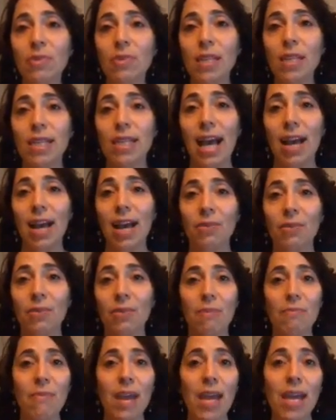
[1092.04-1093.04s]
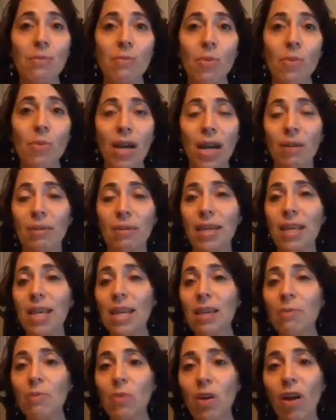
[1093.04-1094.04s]
Really, how do we make more? How do we
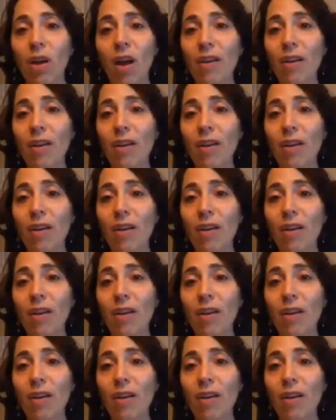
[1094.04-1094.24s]
keep more?